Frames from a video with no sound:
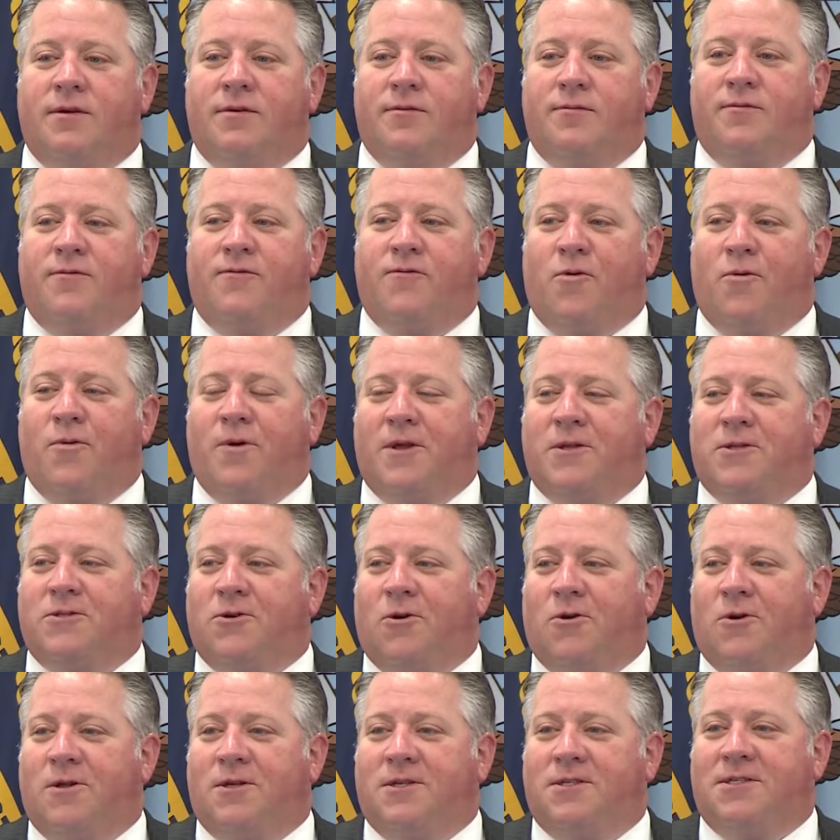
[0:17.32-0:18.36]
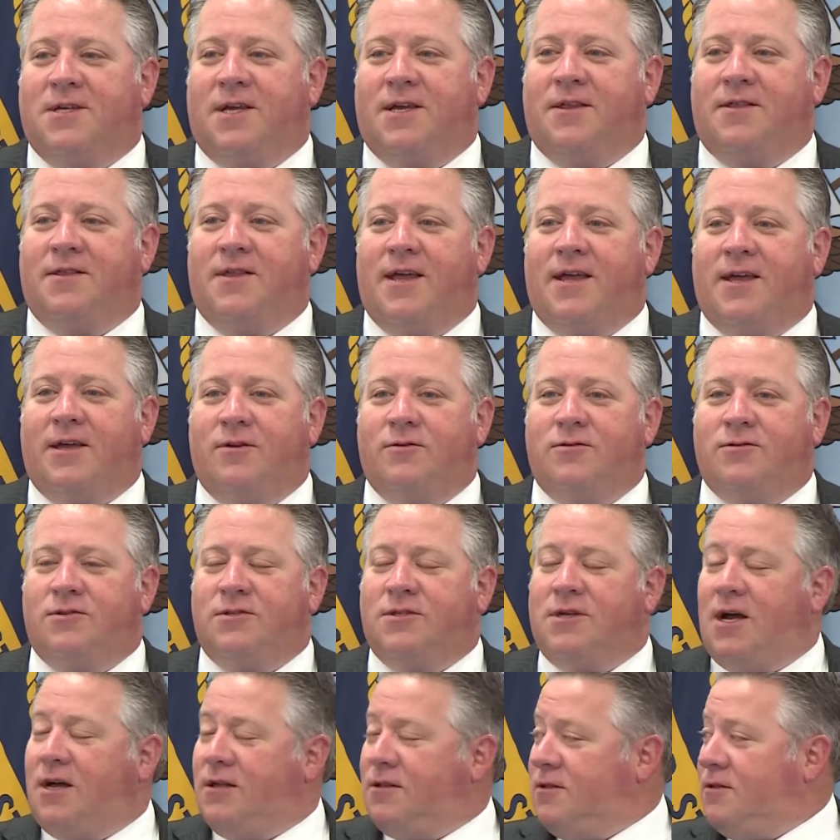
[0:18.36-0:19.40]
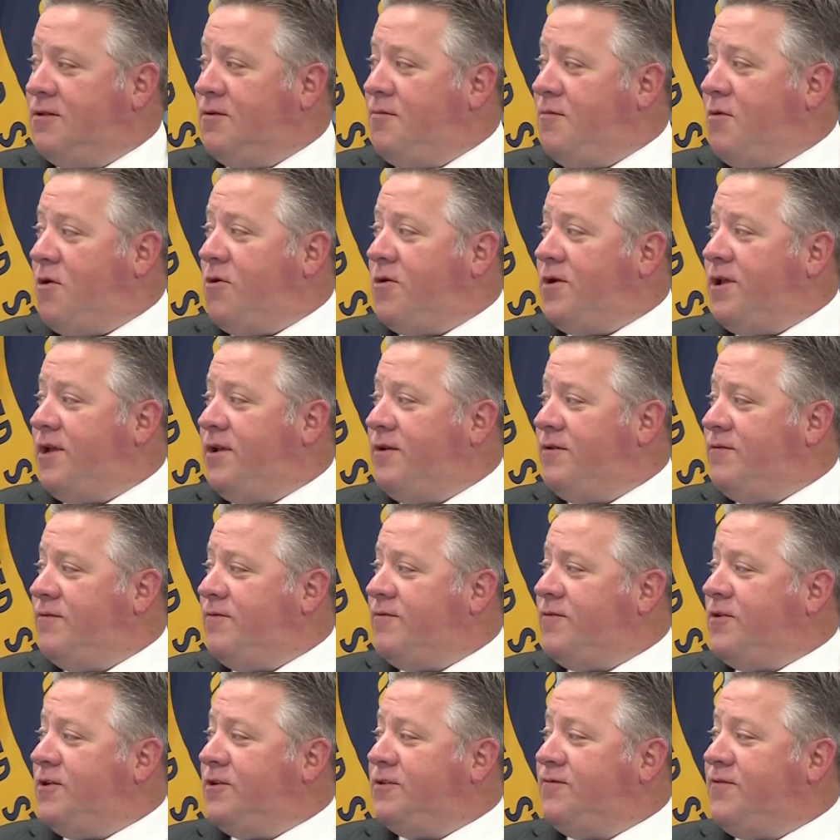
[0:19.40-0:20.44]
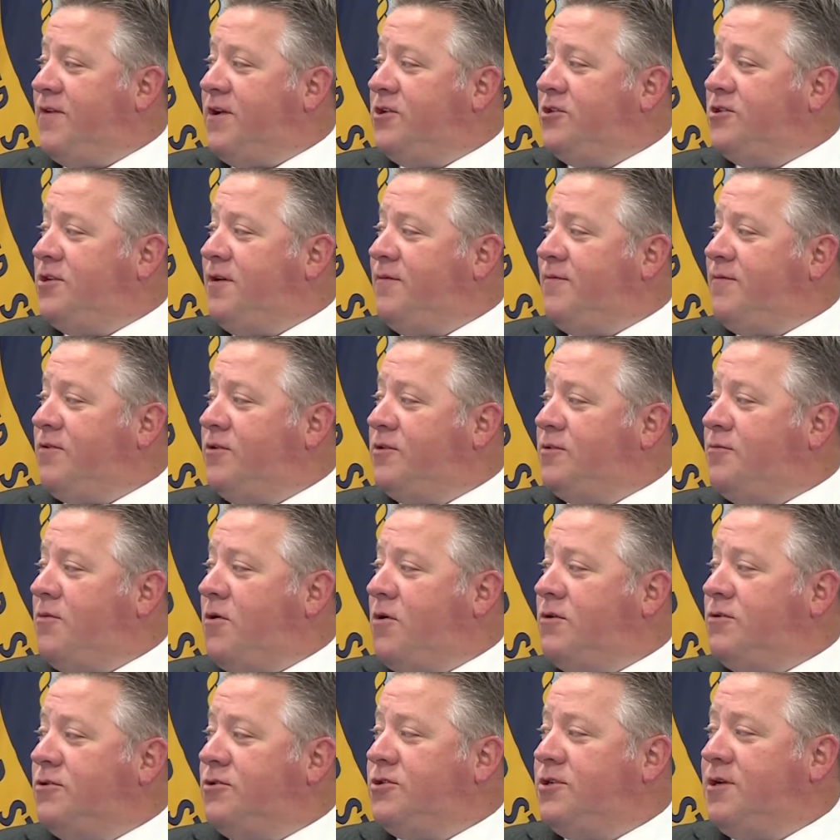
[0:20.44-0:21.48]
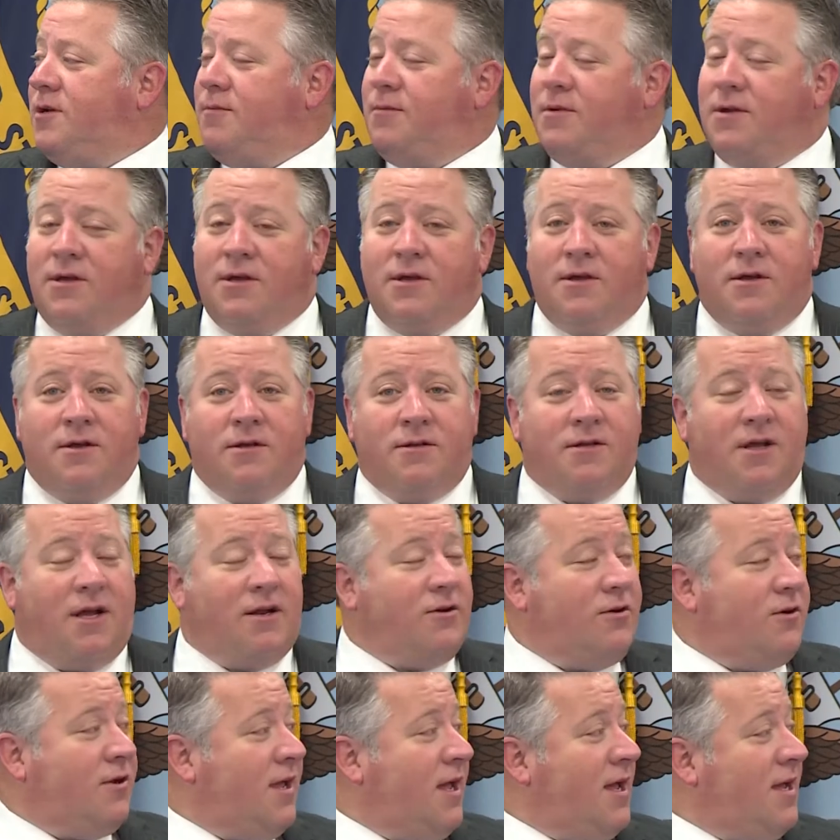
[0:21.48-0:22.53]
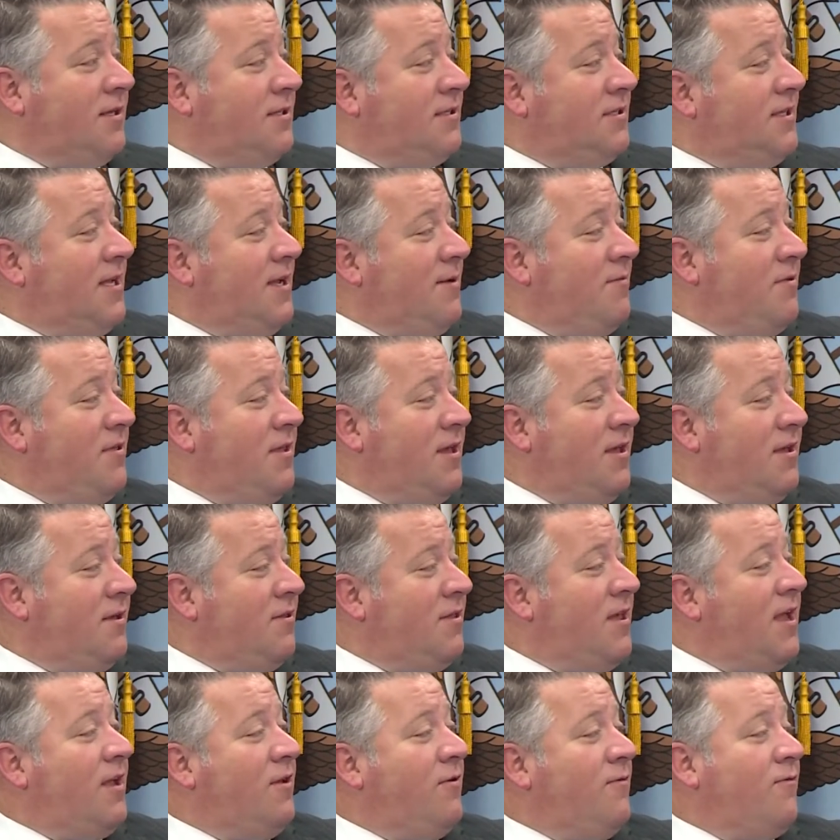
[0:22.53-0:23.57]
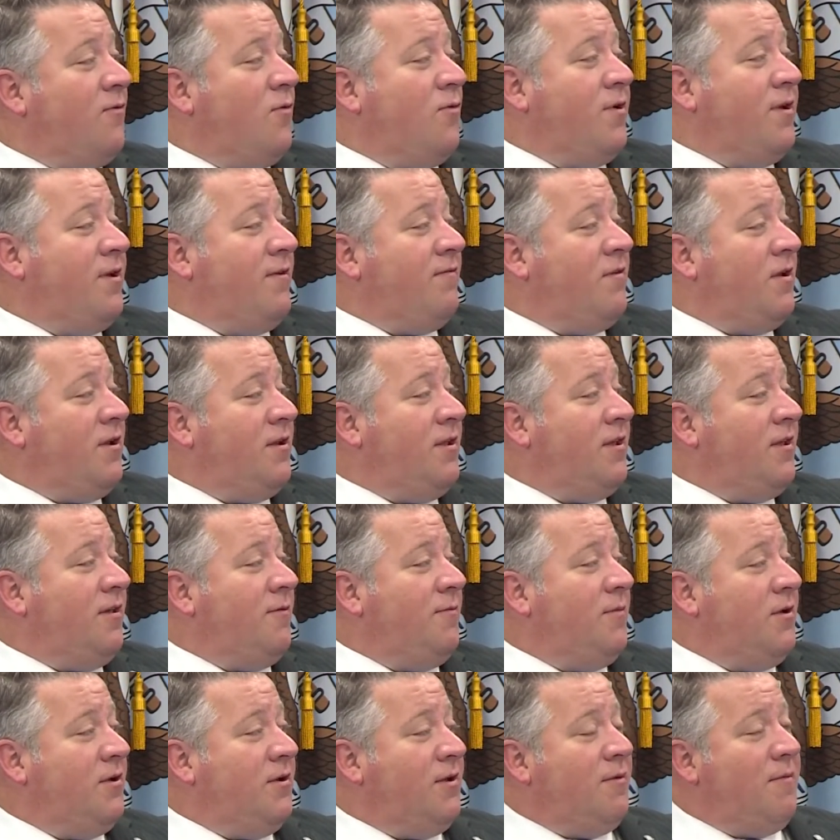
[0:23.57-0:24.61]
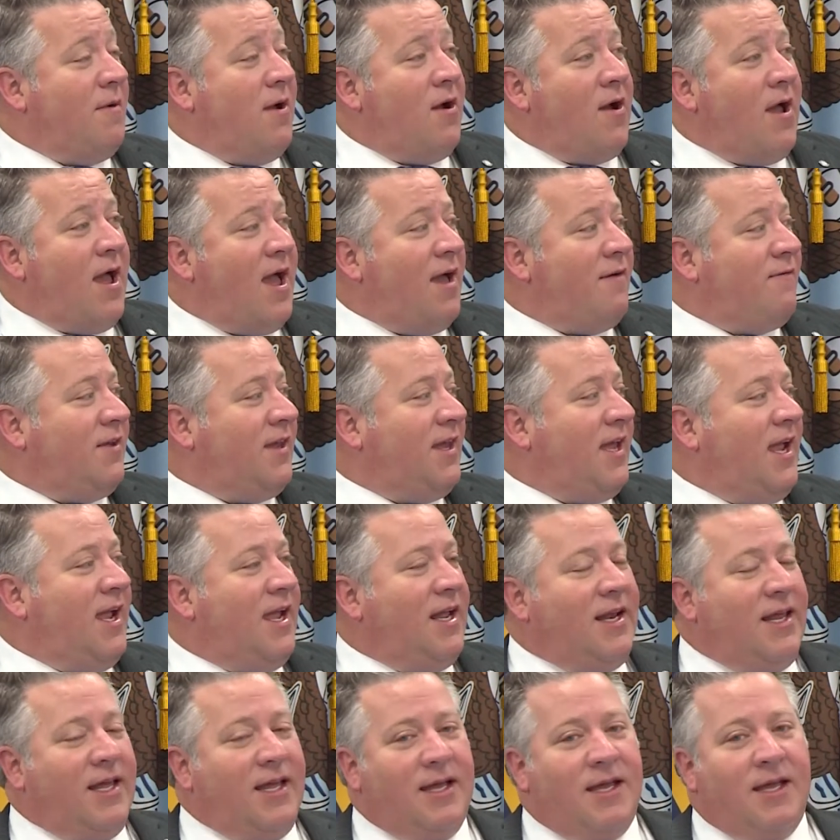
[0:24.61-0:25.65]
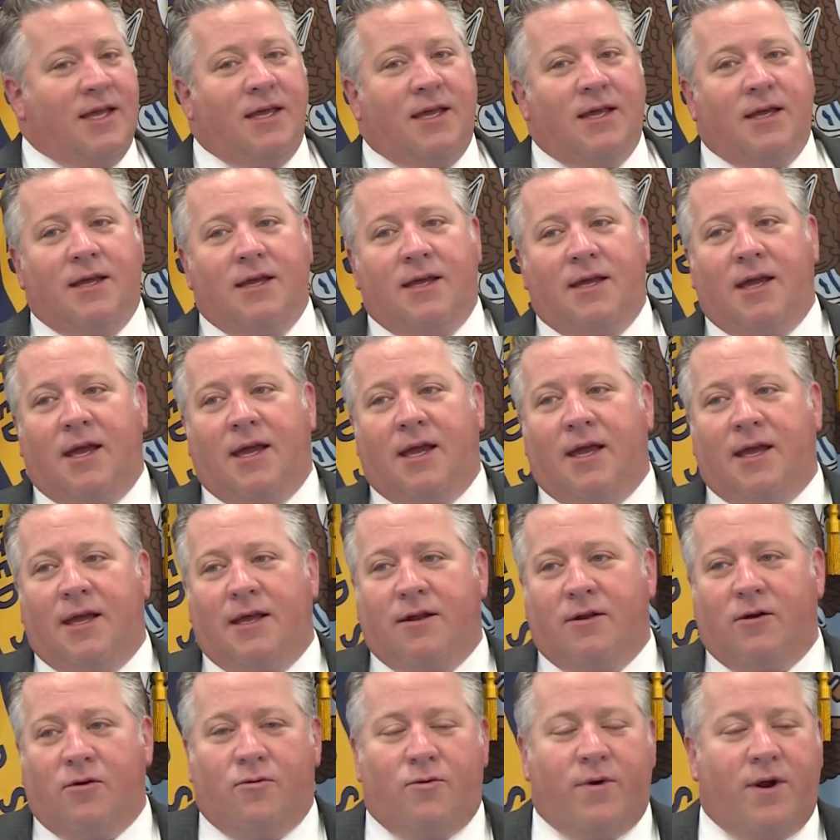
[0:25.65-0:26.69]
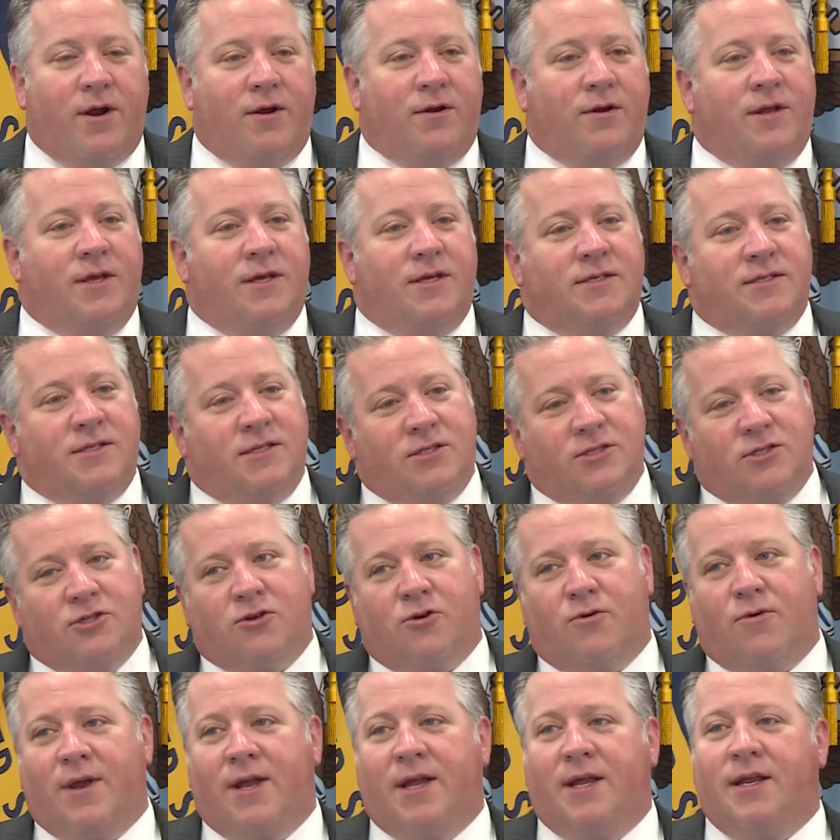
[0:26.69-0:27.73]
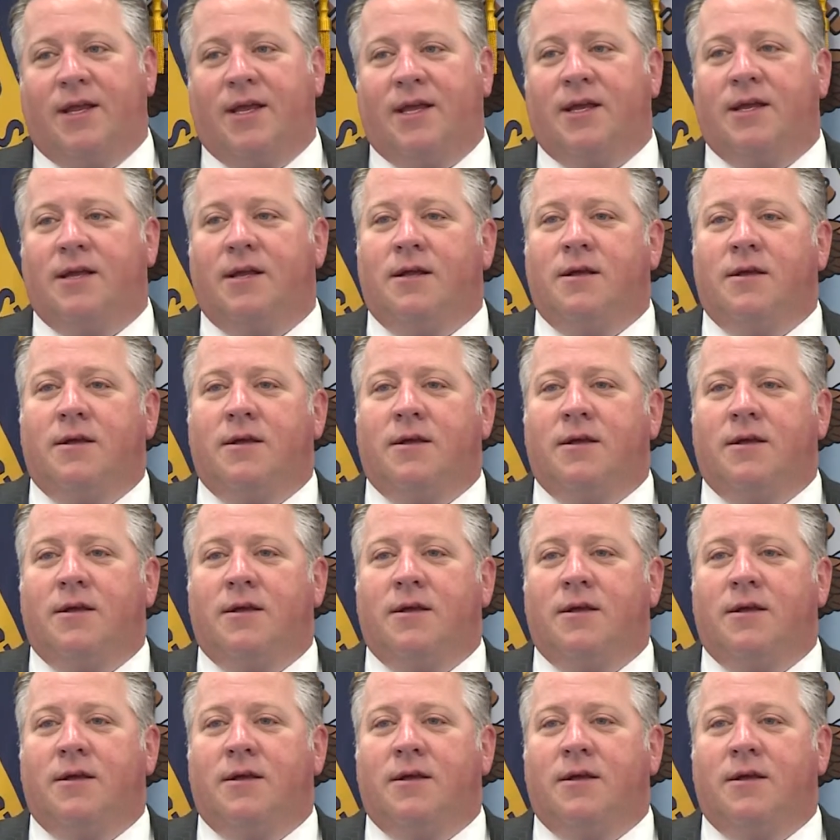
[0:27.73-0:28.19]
before we get started, say thank you to Dr. Lombardi for his friendship, for his partnership. Dr. Guest, same thing. Thank you for what you've done in the community about advocating and awareness and screening.